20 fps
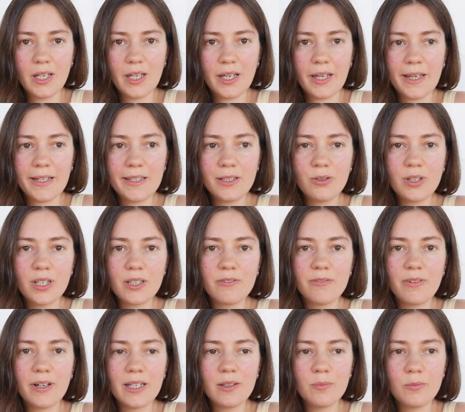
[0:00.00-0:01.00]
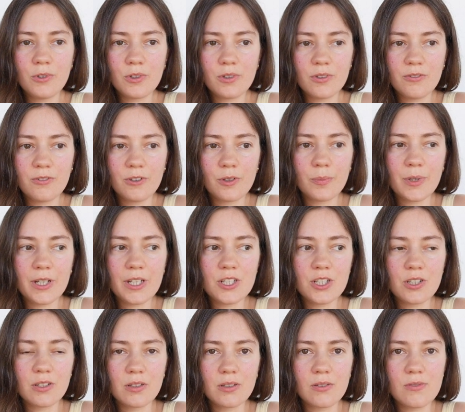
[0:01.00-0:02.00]
And you can find more
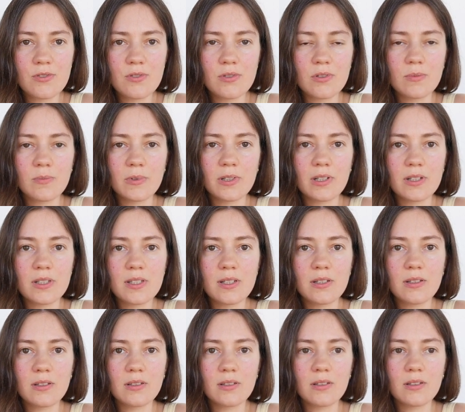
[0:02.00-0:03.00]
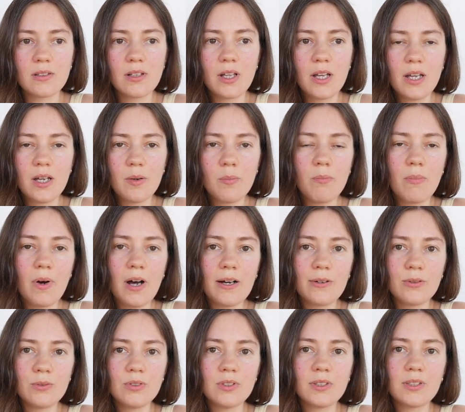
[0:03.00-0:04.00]
information also in my article
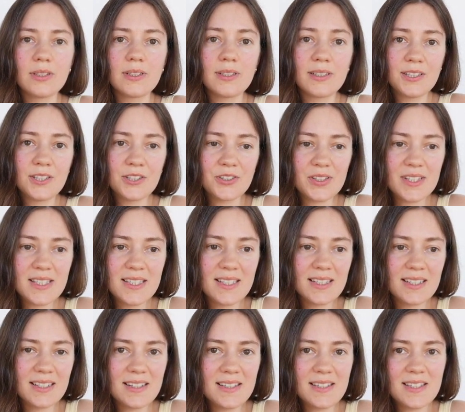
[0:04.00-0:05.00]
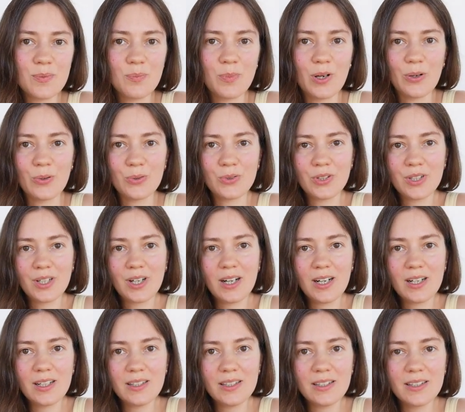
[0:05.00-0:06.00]
about crystals, about
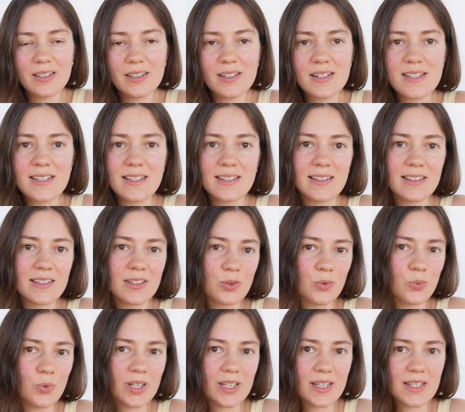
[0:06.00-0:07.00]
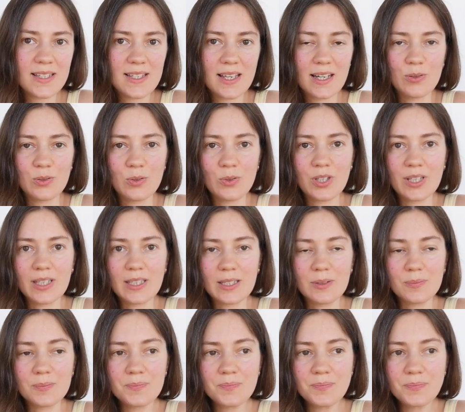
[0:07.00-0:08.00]
colors, and other ways how you
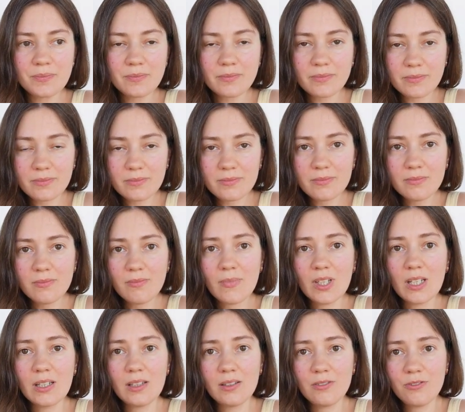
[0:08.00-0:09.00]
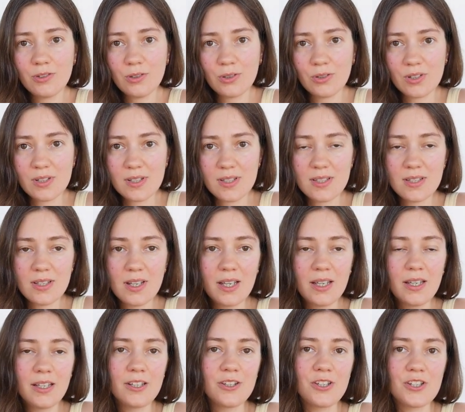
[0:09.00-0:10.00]
can influence
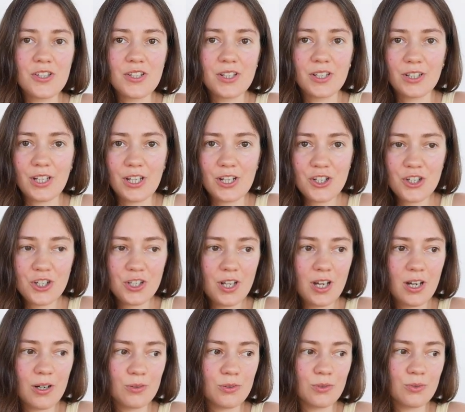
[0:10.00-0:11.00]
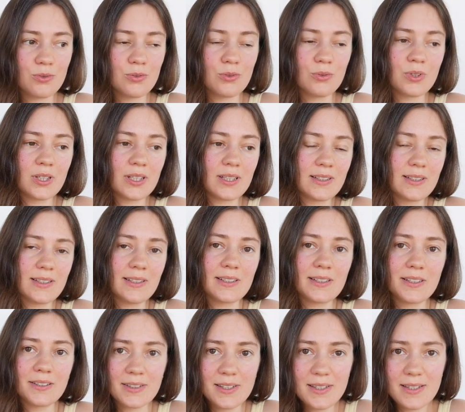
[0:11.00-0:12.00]
this connection, how you can
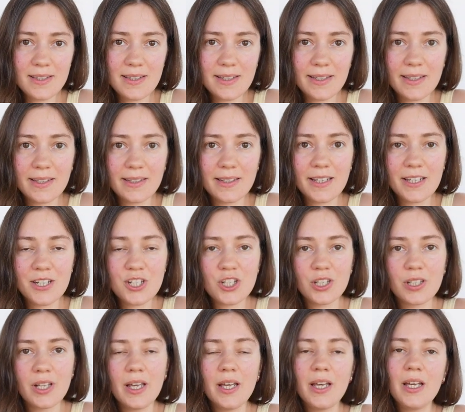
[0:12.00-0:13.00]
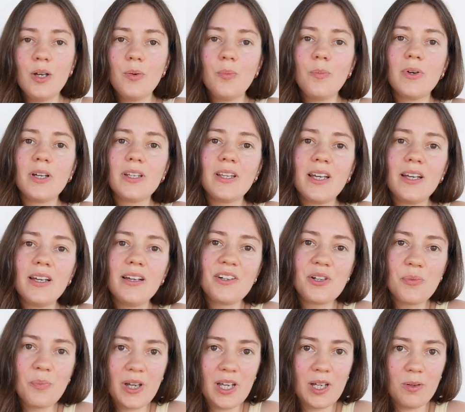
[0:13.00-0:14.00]
increase the connection. But
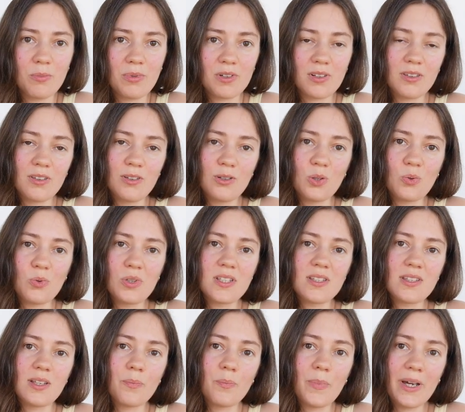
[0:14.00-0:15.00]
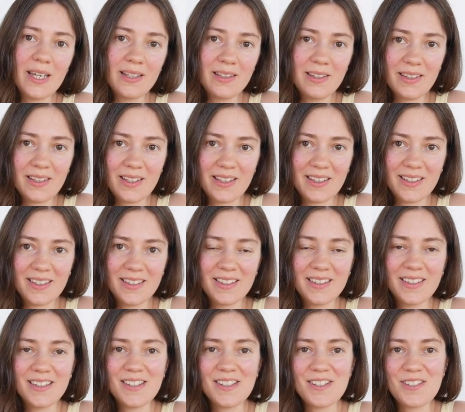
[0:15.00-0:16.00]
remember that always the main thing
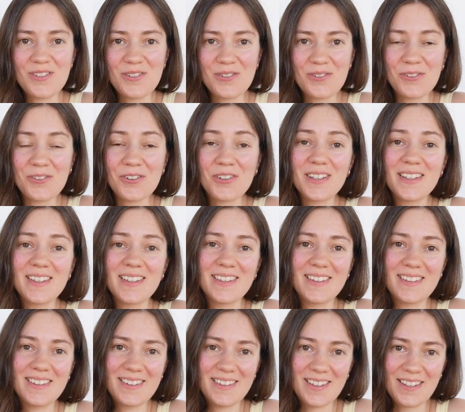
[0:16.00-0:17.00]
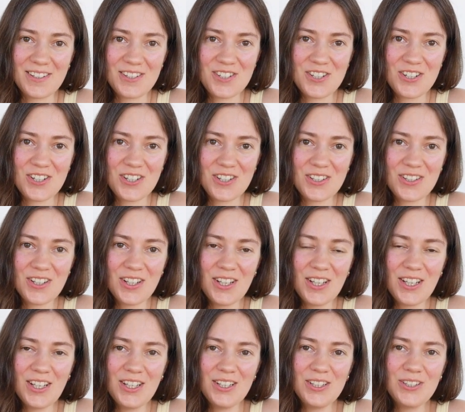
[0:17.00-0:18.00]
is your intention.
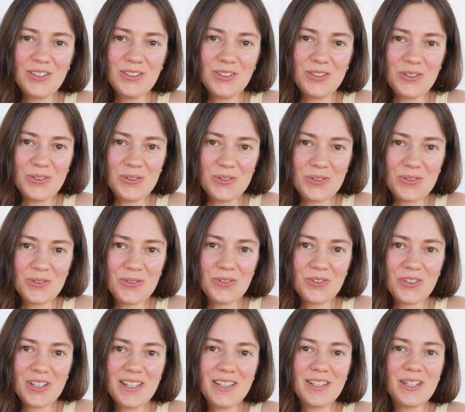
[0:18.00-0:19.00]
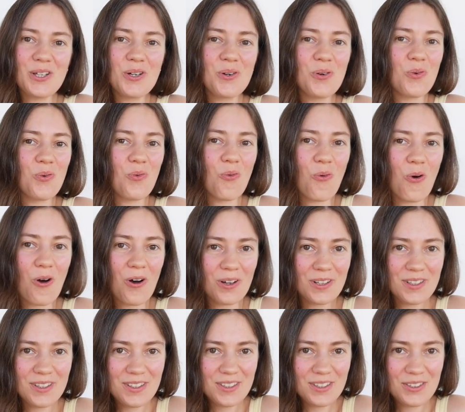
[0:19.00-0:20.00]
Do you really
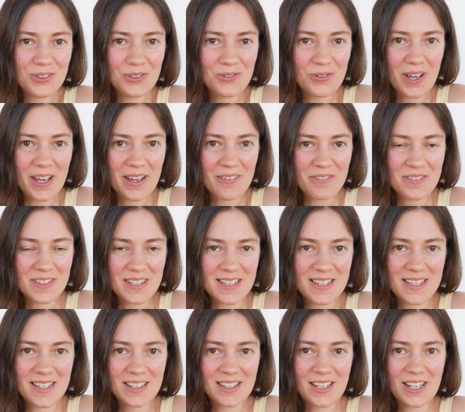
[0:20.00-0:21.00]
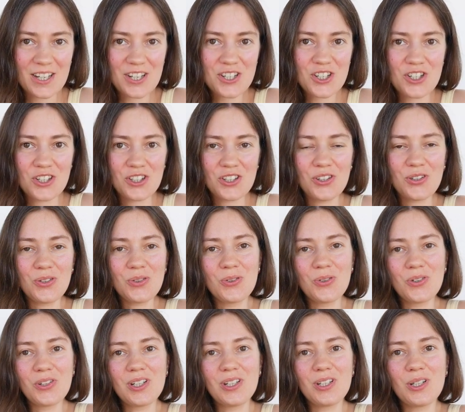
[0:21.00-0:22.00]
want to have this connection? Do
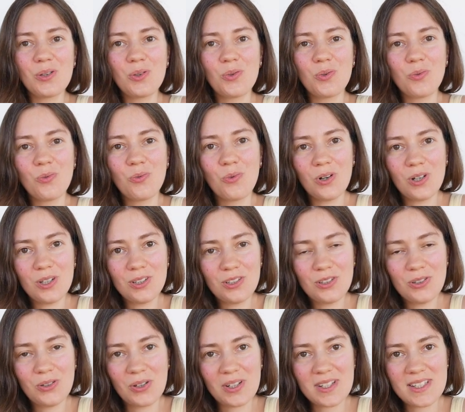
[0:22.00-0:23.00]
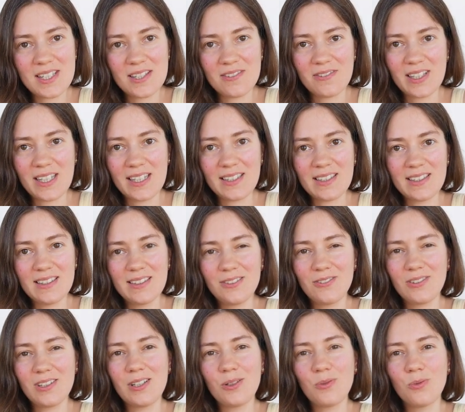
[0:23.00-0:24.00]
you really want to activate it? Do
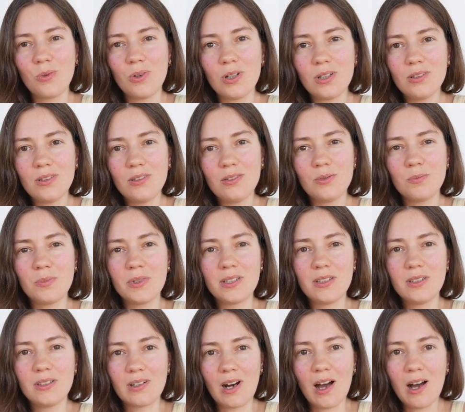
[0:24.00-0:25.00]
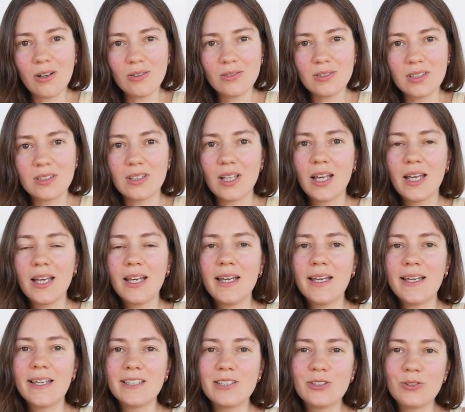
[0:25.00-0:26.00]
you really want to be grounded
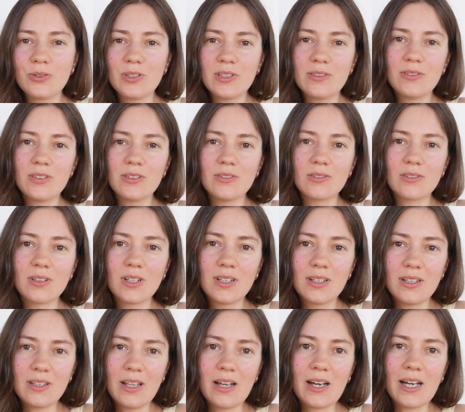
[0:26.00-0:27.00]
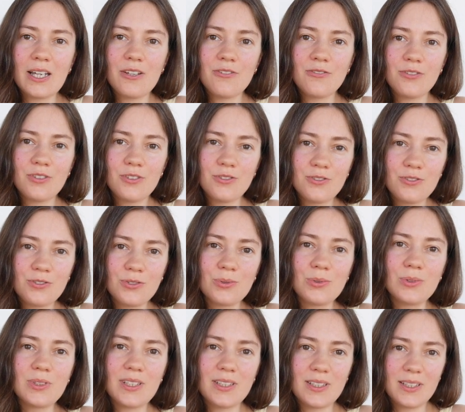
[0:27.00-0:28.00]
and to live your life
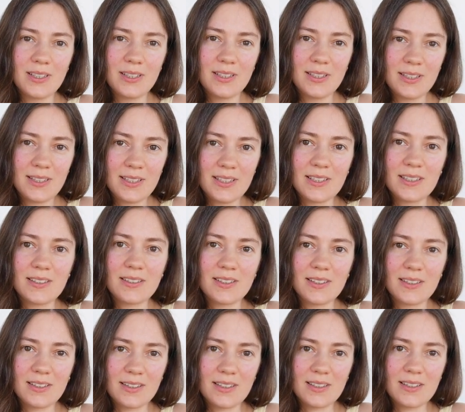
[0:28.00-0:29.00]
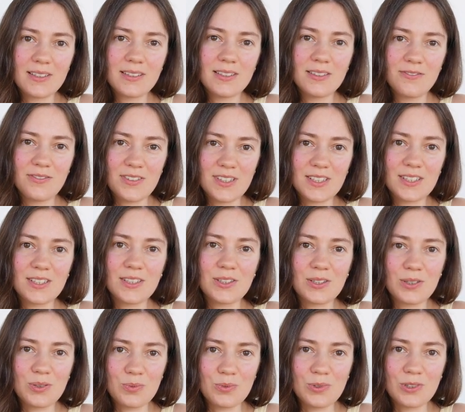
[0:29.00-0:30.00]
fully here in this
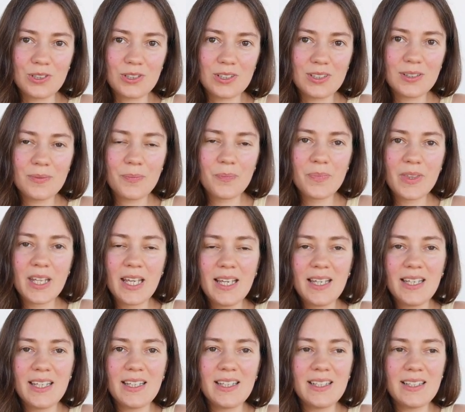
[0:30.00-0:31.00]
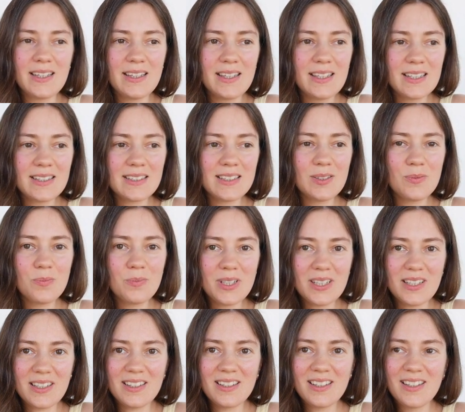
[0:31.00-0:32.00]
physical world? It doesn't
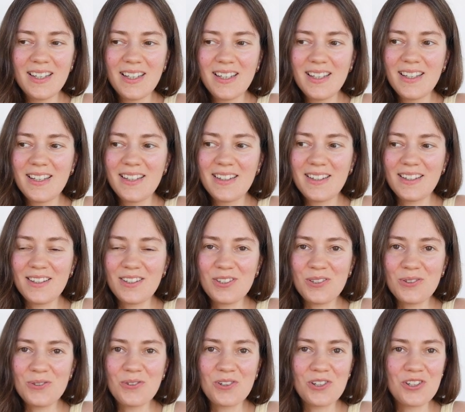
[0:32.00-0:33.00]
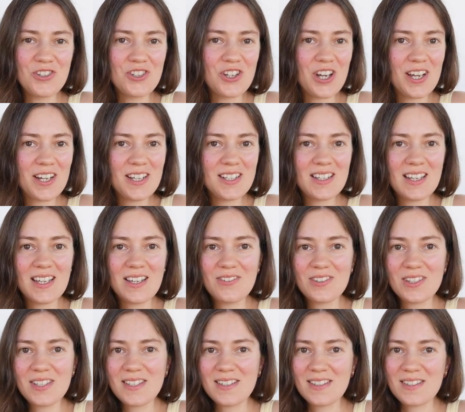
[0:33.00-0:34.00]
mean that you reject
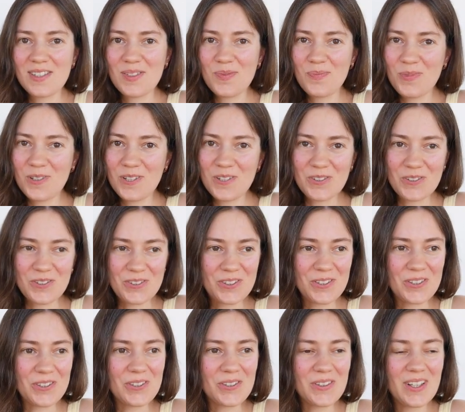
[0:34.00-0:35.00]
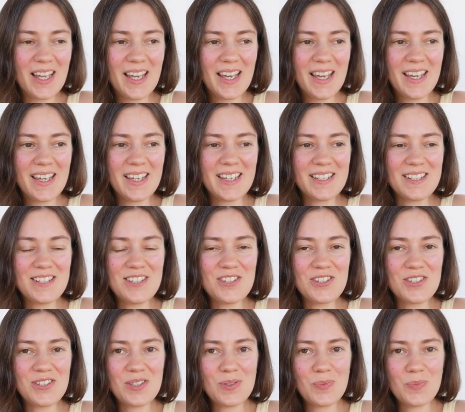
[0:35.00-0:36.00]
everything spiritual. It
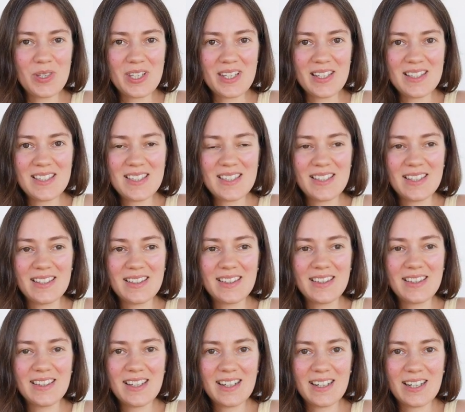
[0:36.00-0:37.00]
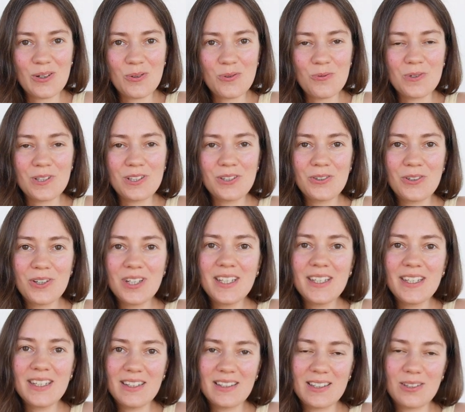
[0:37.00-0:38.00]
just means that now when you're
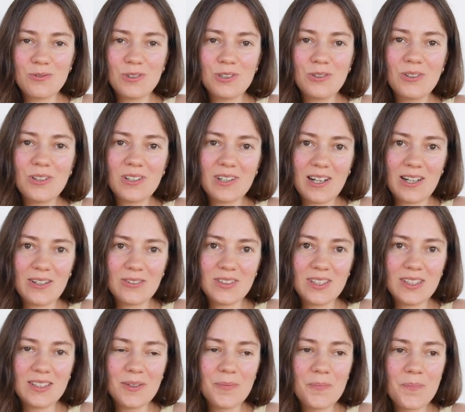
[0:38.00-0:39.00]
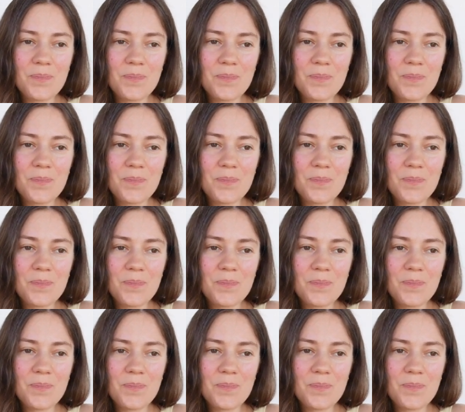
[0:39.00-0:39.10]
here and when you're grounded,